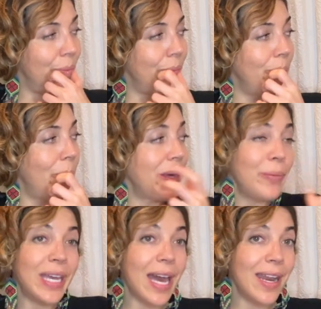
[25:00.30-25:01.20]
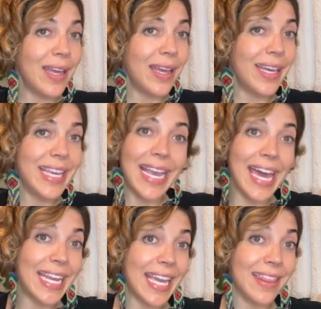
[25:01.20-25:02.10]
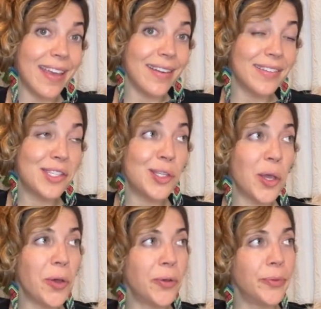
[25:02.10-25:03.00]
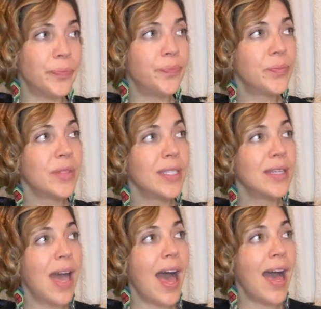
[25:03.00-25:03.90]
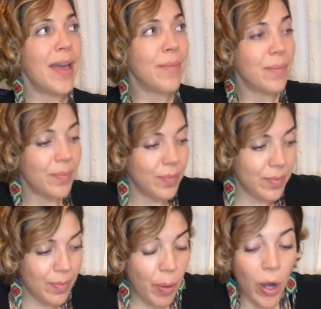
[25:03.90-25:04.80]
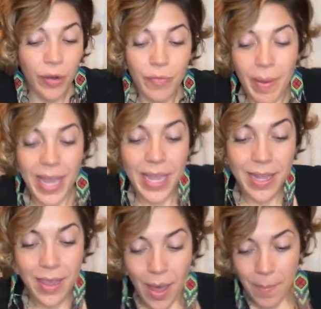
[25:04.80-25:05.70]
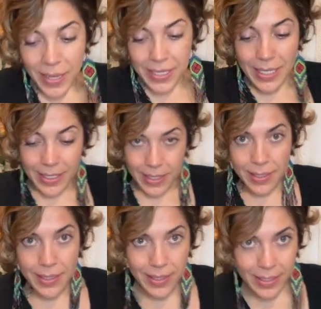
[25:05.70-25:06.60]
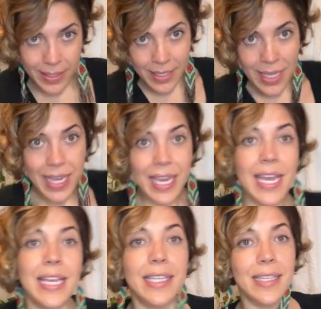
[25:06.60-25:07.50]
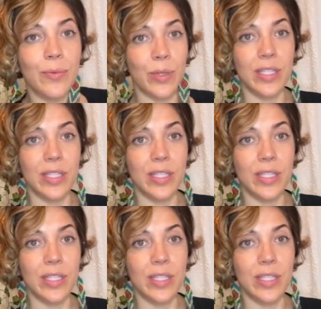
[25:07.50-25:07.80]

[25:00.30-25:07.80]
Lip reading: But you gotta get there. So I'm part of my abundance is